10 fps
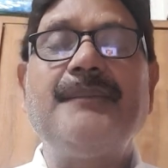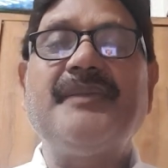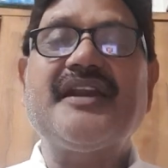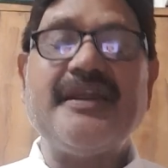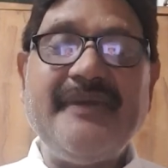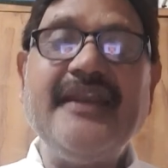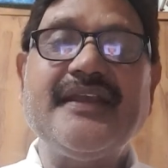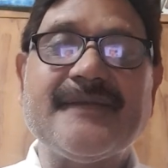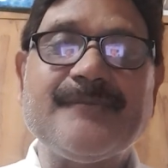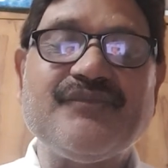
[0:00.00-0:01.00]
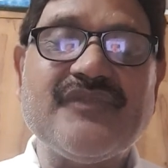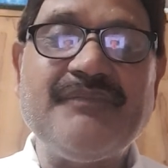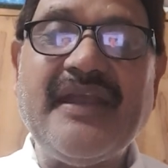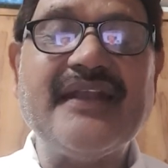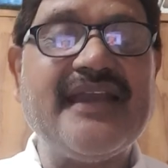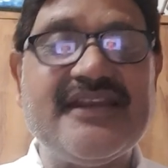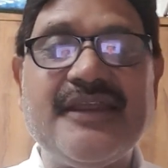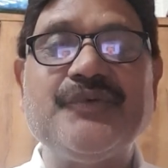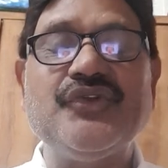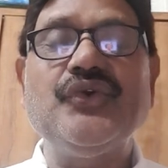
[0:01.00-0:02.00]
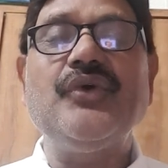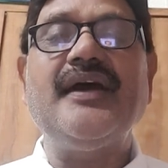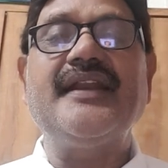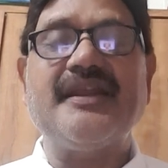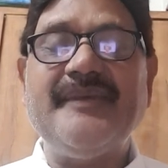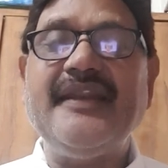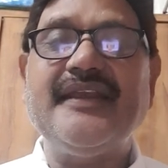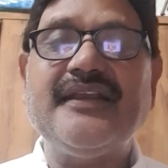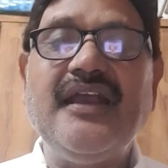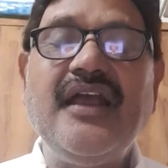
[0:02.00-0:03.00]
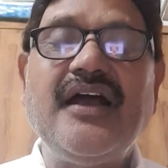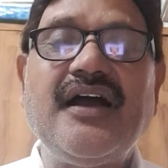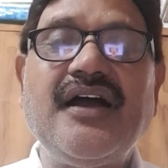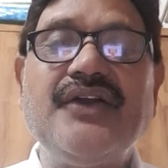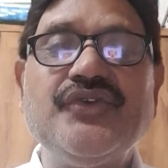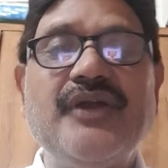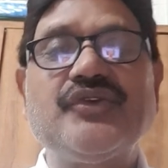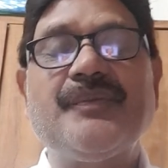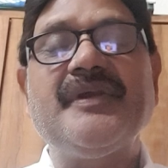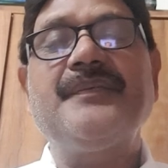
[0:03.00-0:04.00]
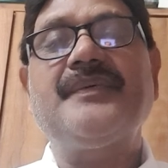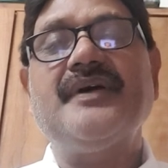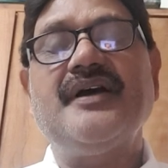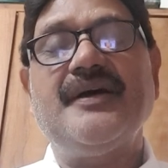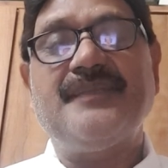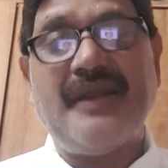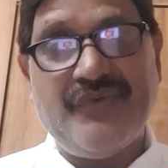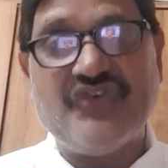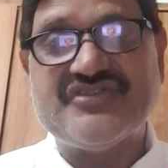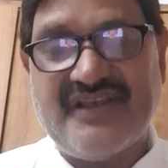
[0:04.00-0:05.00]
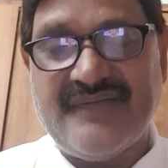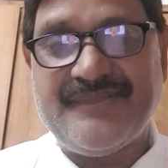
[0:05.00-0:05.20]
but remaining bank can give to you, and remaining you have to pay from yourself.